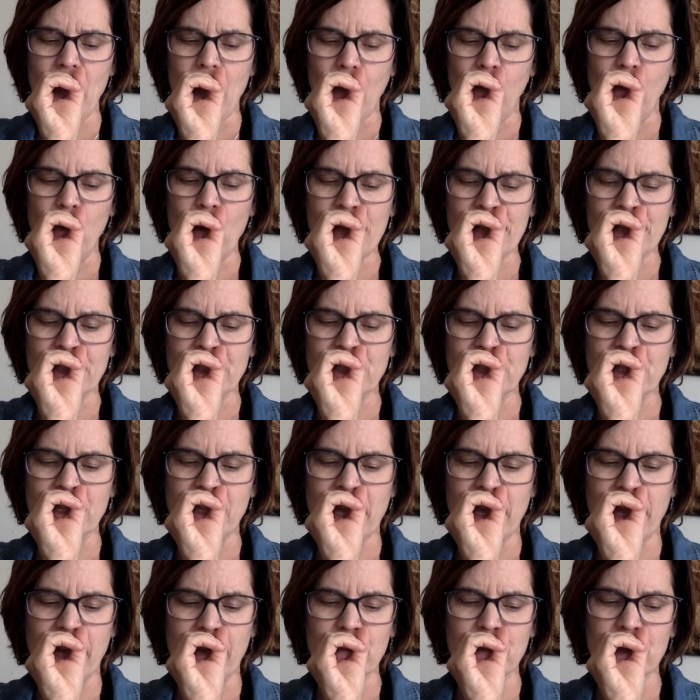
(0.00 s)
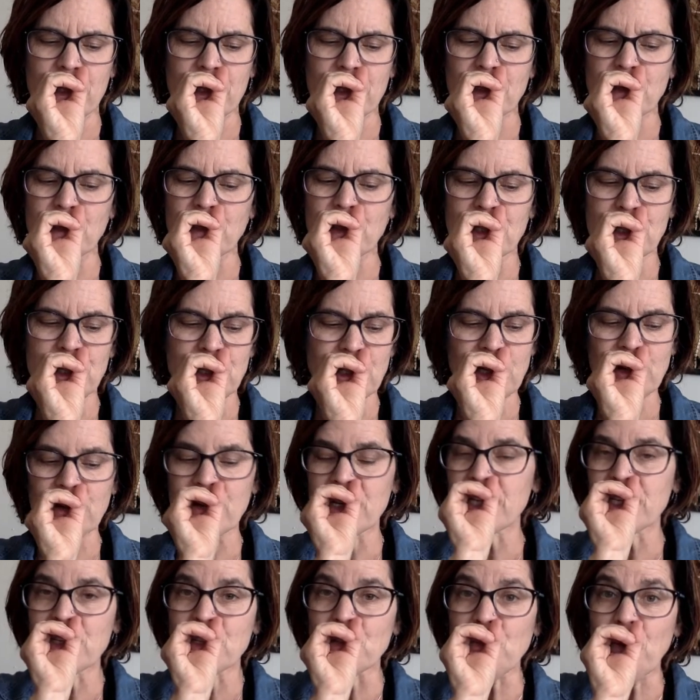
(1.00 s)
Whence came this
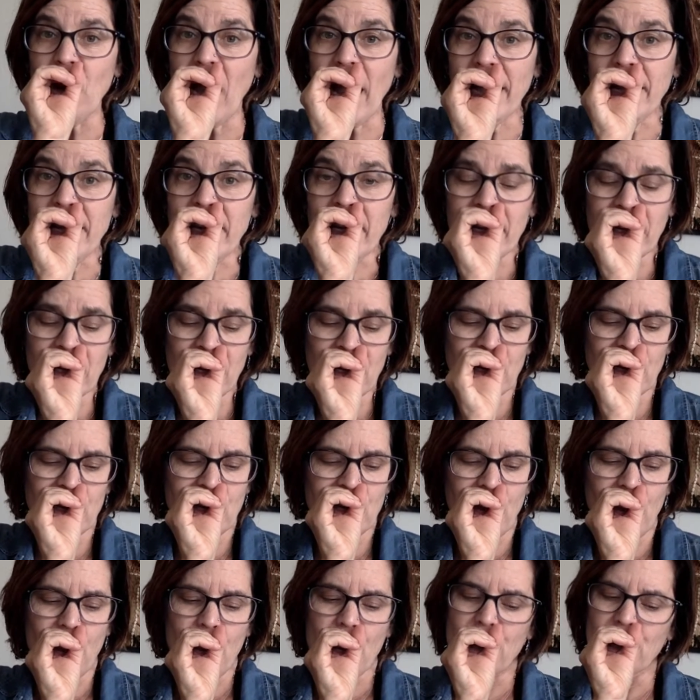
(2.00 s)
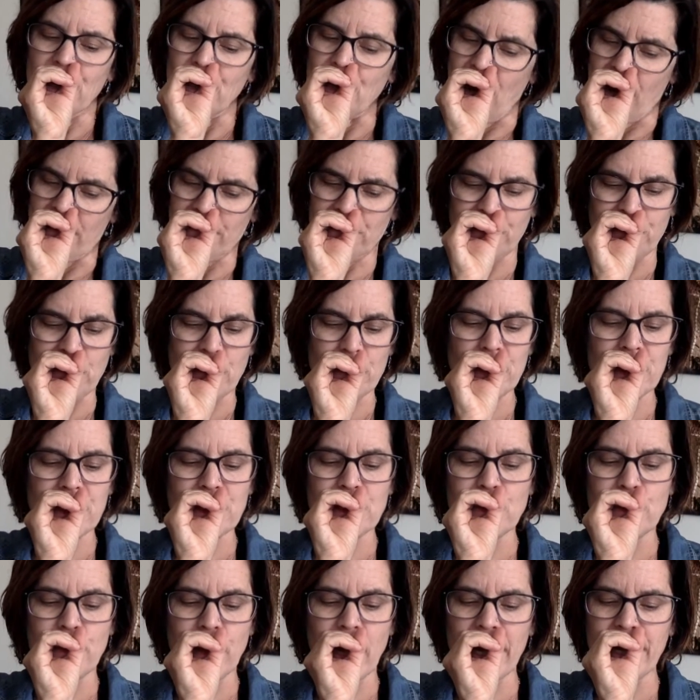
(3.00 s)
mysterious writing? Not from the
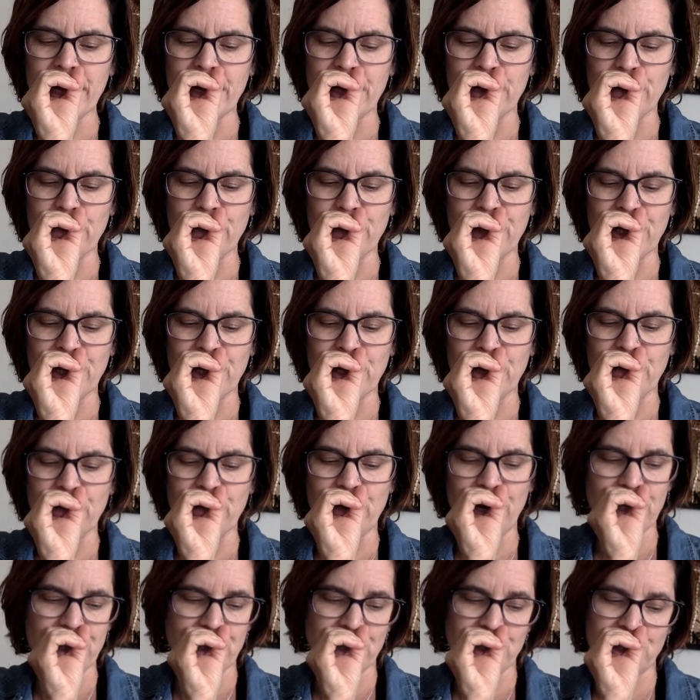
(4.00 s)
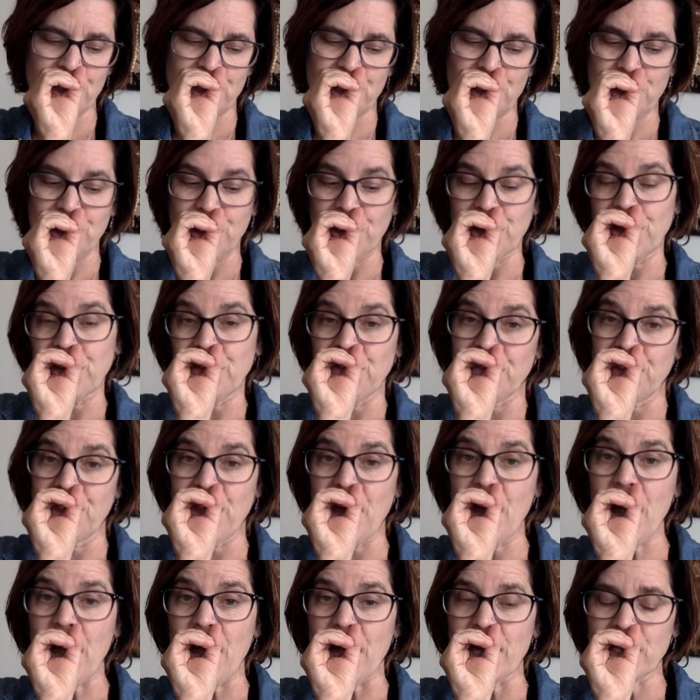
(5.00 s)
spider, we can rest assured of
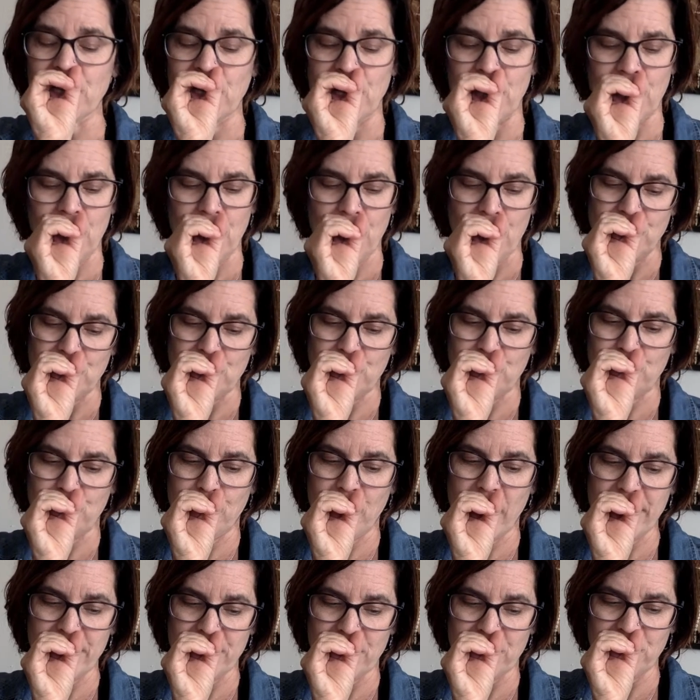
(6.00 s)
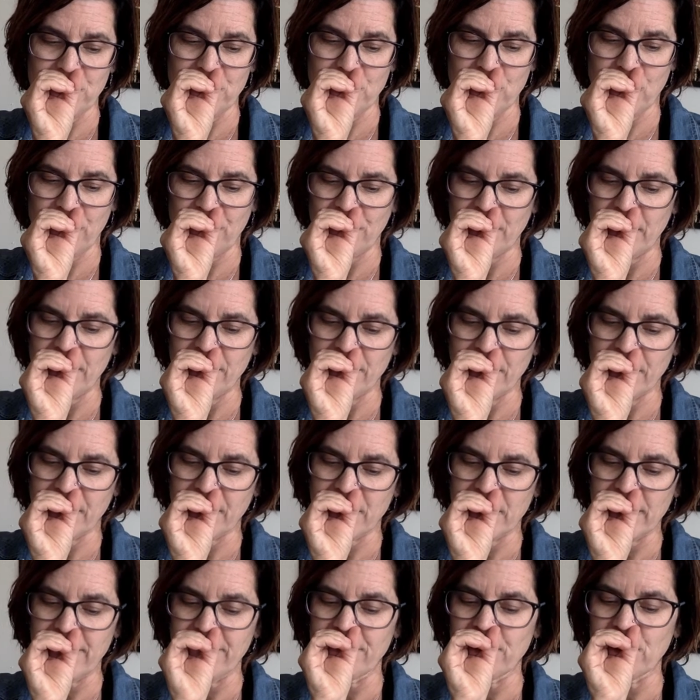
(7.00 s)
that. Spiders are very
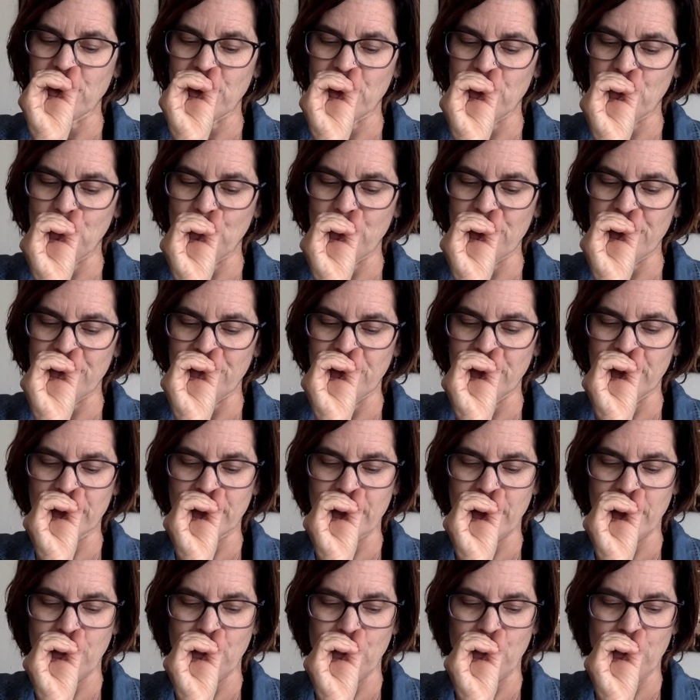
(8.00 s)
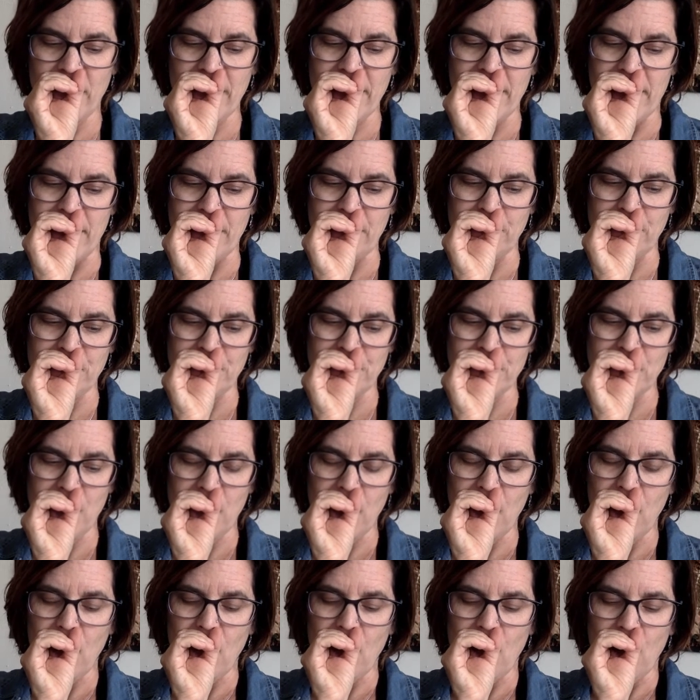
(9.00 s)
clever at weaving their webs,
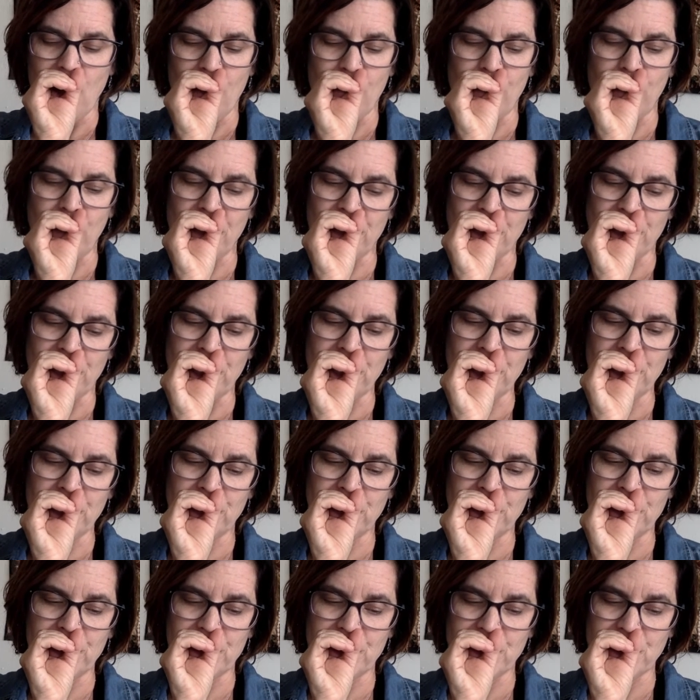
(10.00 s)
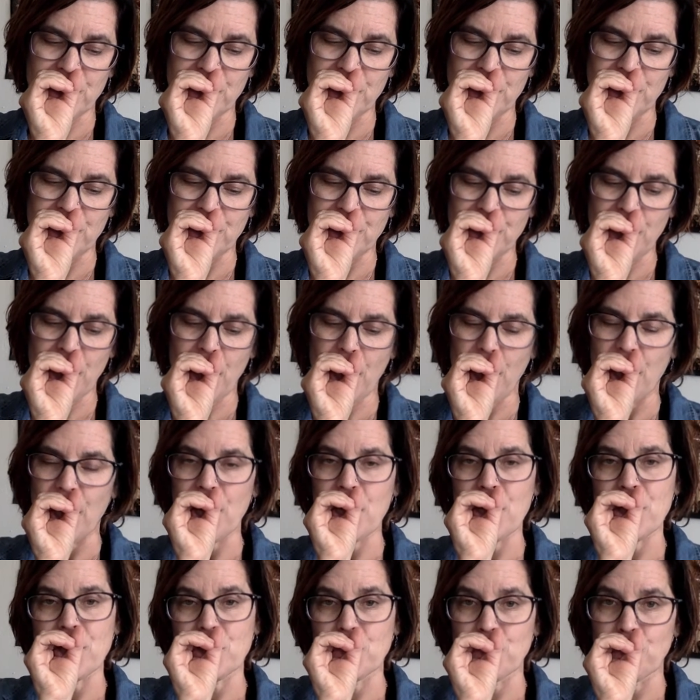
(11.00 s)
but needless to
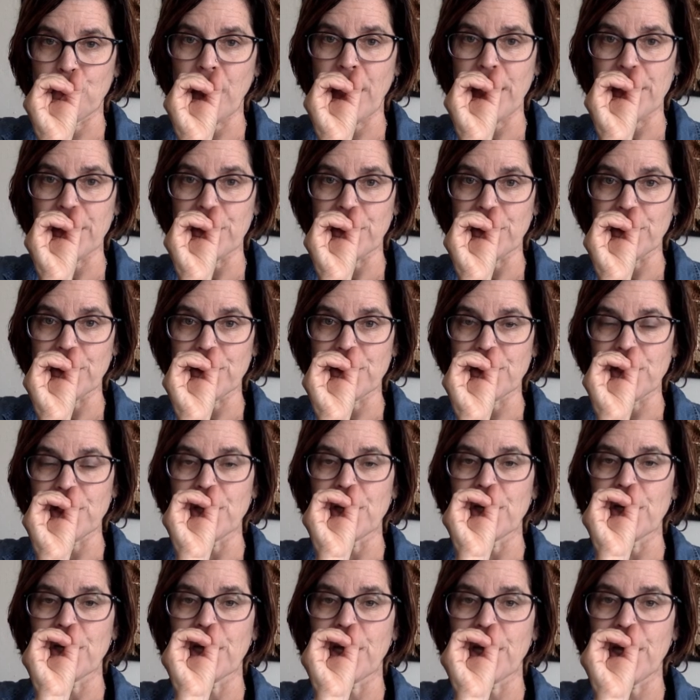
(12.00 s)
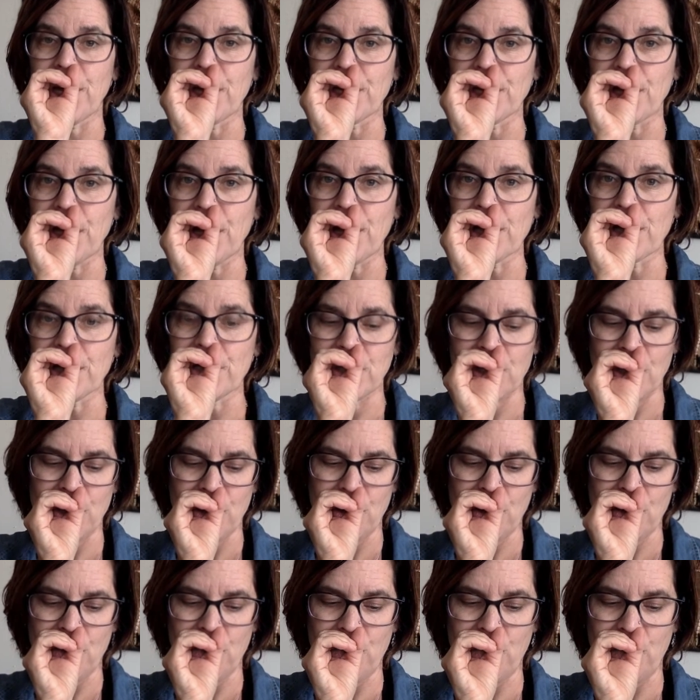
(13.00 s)
say, spiders cannot
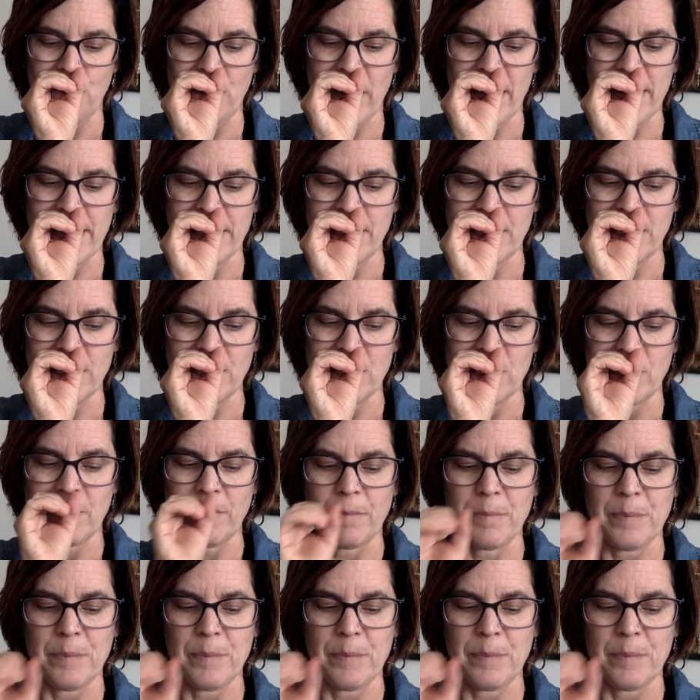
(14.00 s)
write.